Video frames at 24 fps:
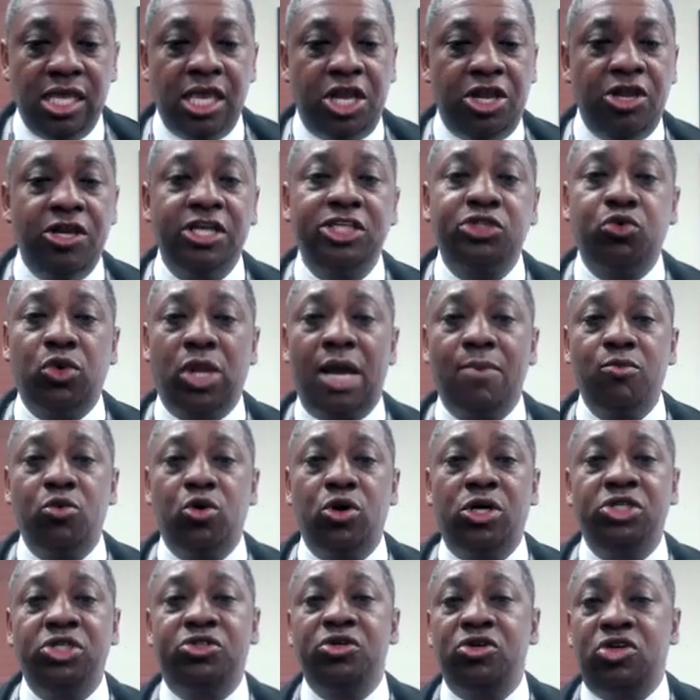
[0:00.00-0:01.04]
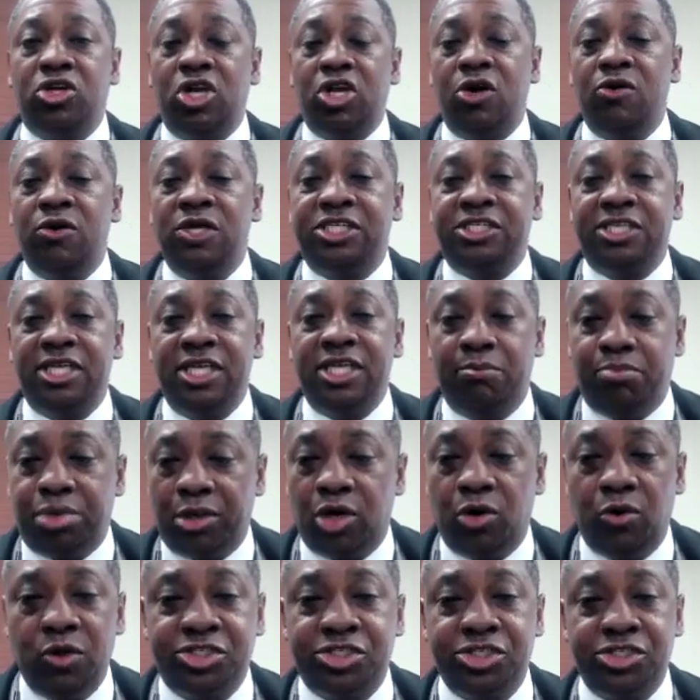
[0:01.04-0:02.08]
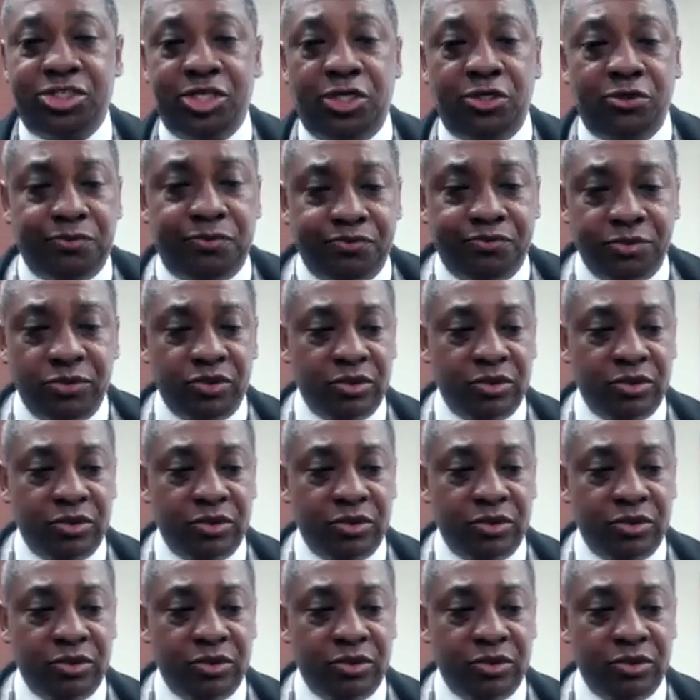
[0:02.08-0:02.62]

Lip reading: Here's what I'm going to encourage employees to do.